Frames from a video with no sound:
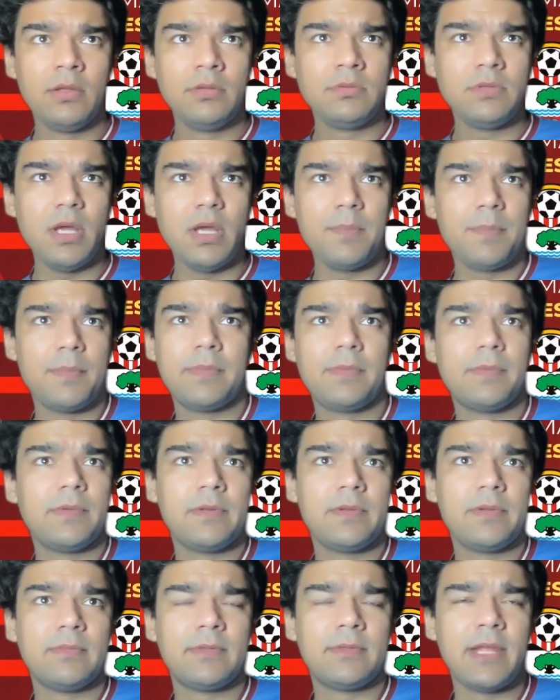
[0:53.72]
yeah,
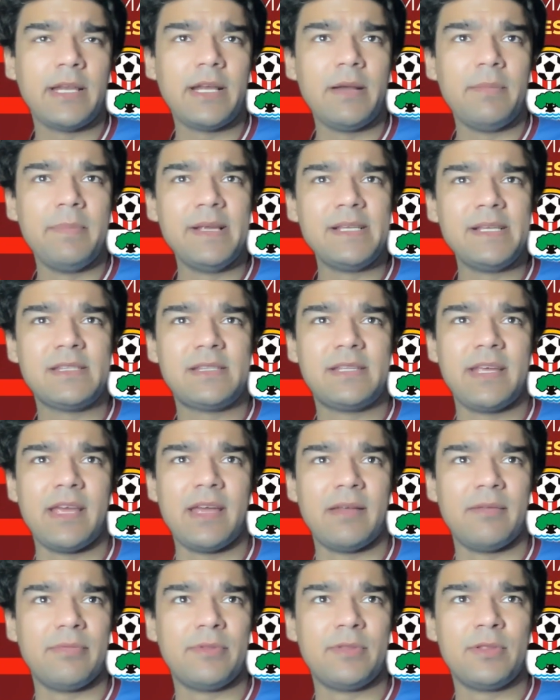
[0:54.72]
they didn't miss the